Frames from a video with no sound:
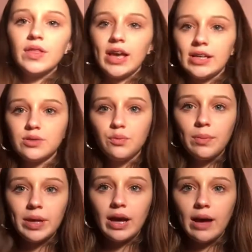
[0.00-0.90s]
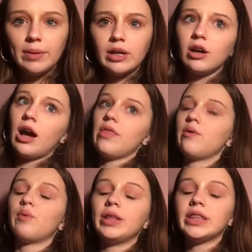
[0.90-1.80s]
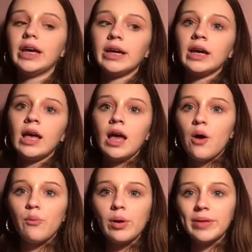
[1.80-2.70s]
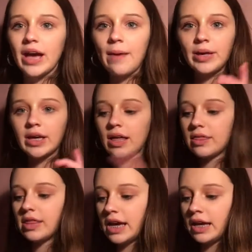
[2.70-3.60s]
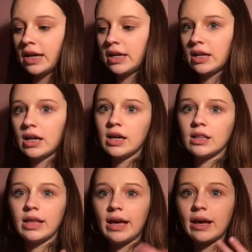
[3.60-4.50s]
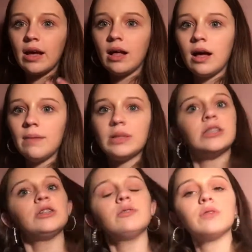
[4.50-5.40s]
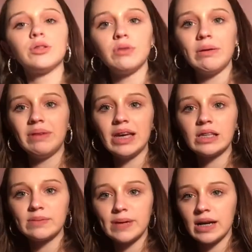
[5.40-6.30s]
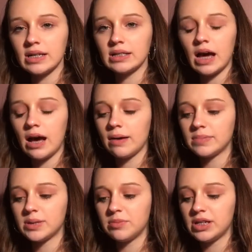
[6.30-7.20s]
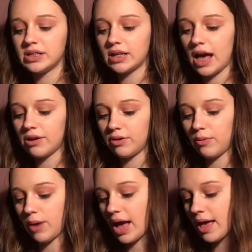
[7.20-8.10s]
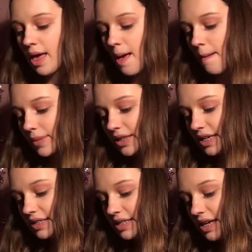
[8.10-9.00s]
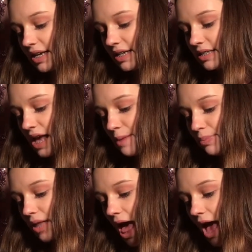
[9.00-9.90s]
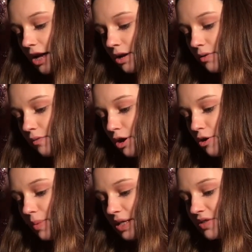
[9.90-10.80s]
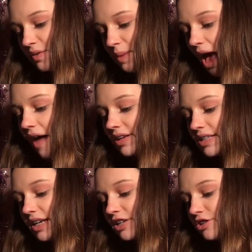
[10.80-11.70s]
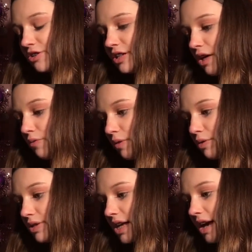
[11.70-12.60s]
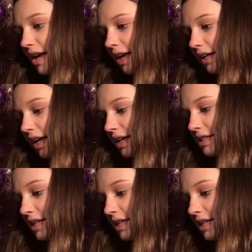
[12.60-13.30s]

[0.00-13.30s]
things will be coming, or other one thing will be coming in like 2 or 3 weeks because some reason, I don't know why. But this is a black robe. It's from Alexander Del Rosa, and it